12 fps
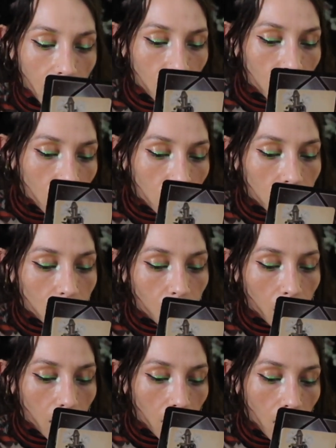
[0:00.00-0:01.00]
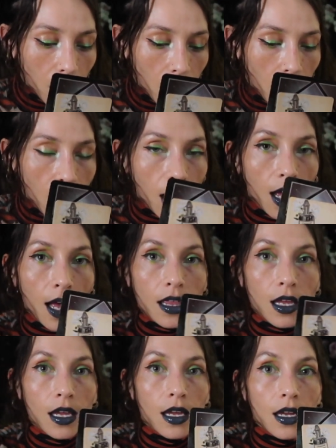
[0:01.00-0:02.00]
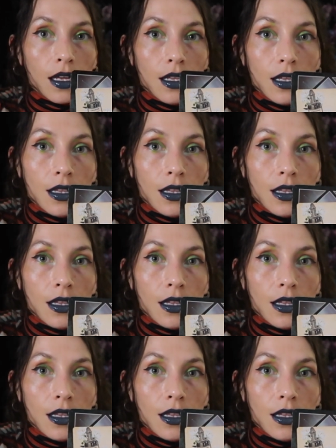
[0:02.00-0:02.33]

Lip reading: natures, but I think